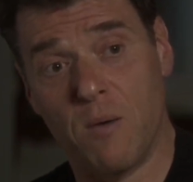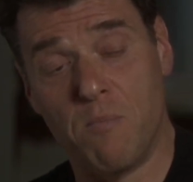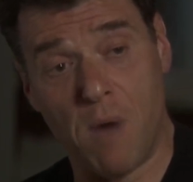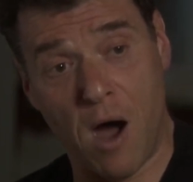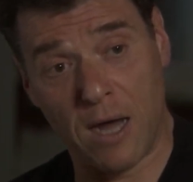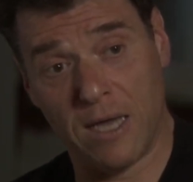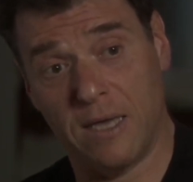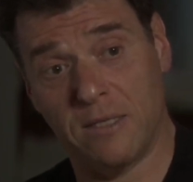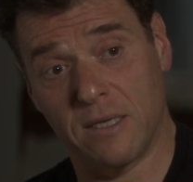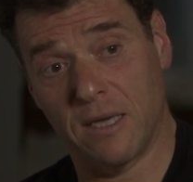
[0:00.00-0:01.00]

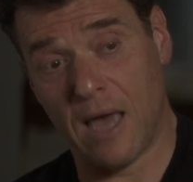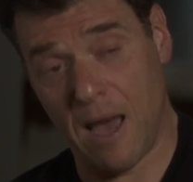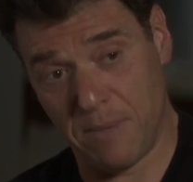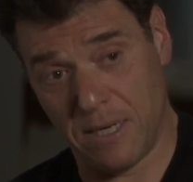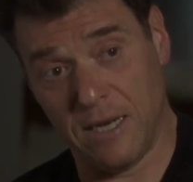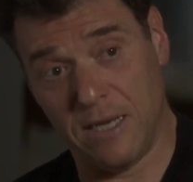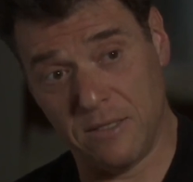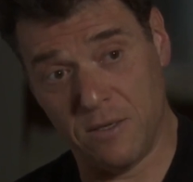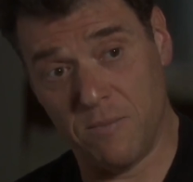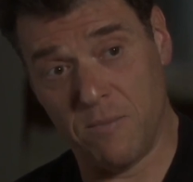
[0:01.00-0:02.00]
market
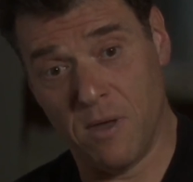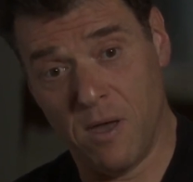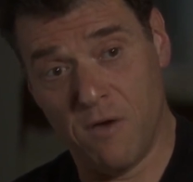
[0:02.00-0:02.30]
capitalism,